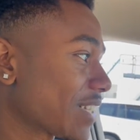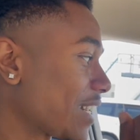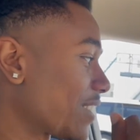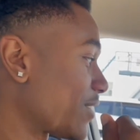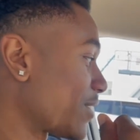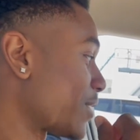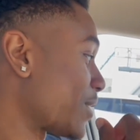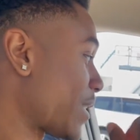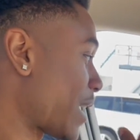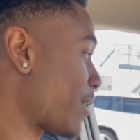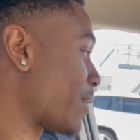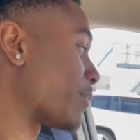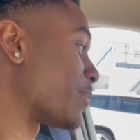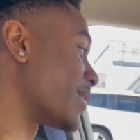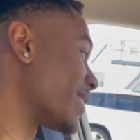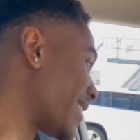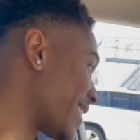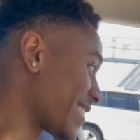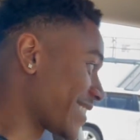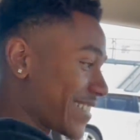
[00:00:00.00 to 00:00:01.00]
don't know, I would be
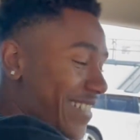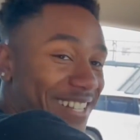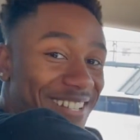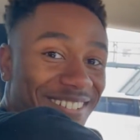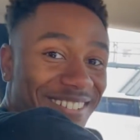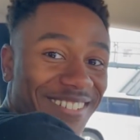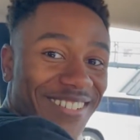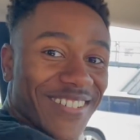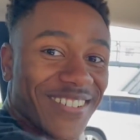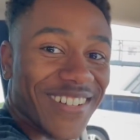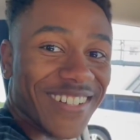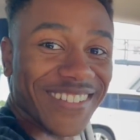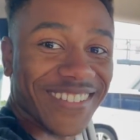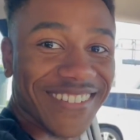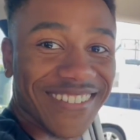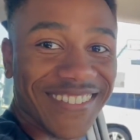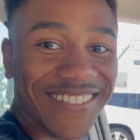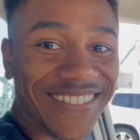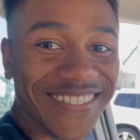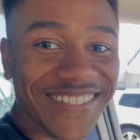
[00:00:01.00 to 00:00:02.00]
like, I would go out
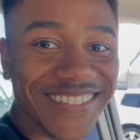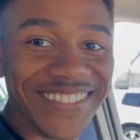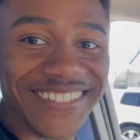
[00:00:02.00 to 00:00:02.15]
to the gym